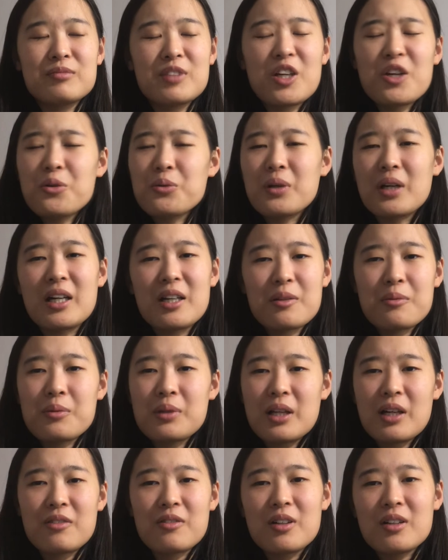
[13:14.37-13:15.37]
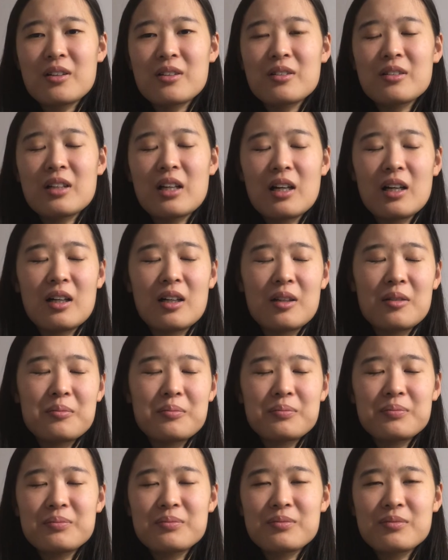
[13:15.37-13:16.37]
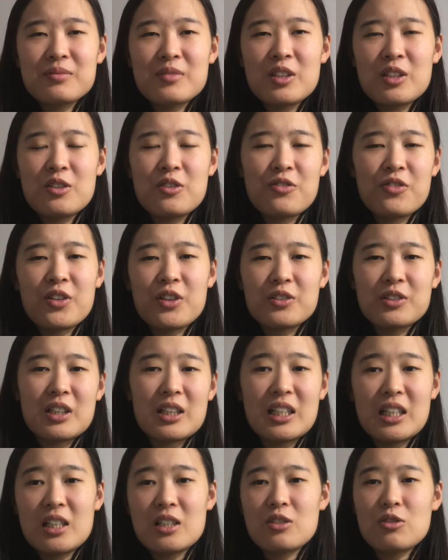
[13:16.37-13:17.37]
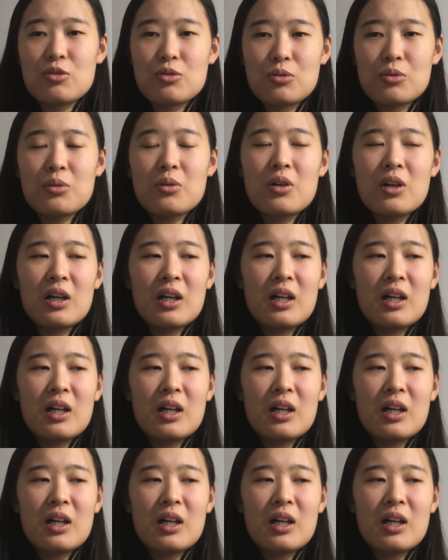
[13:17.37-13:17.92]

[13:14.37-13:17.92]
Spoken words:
Q8, whatever you feel the need to.